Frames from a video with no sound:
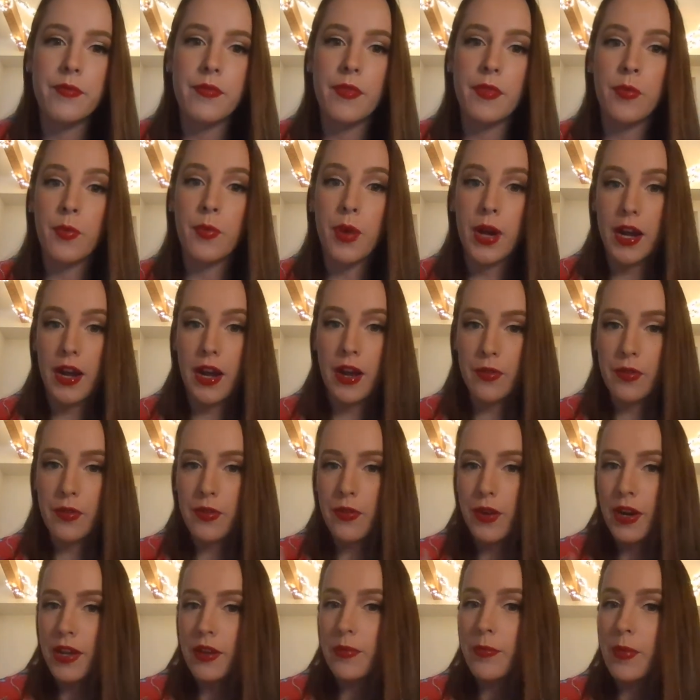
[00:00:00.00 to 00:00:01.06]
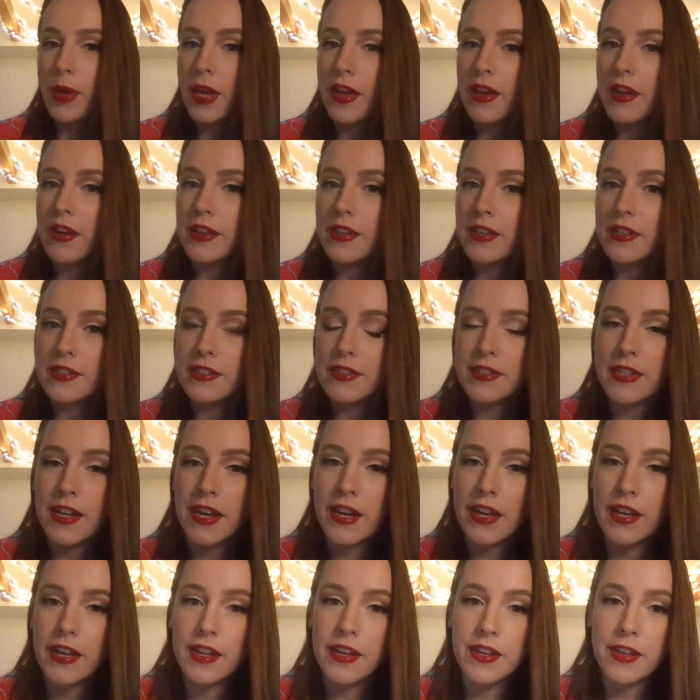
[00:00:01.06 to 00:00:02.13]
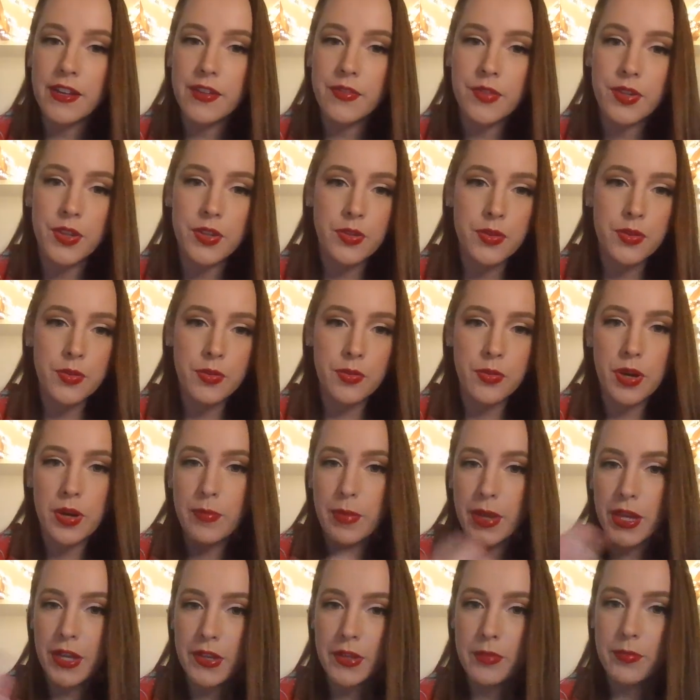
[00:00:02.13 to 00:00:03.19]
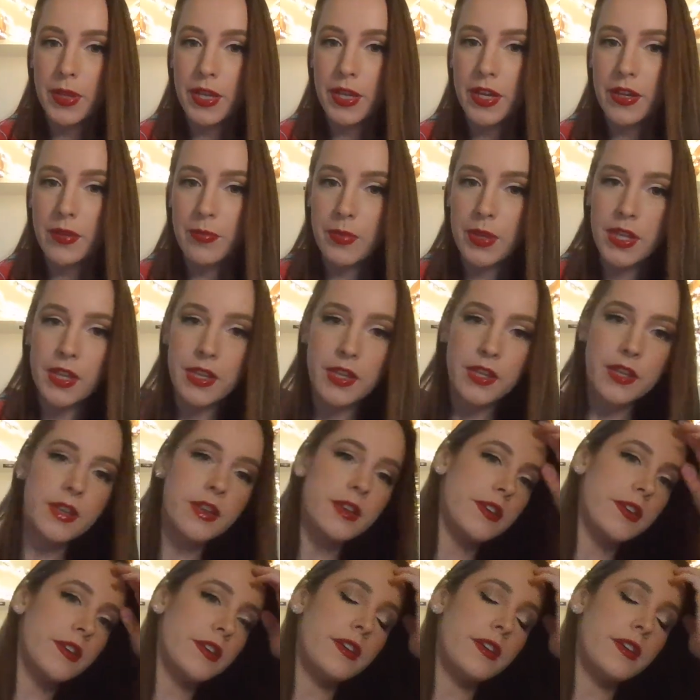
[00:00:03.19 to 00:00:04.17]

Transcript: What I would recommend instead, if you wear makeup like me,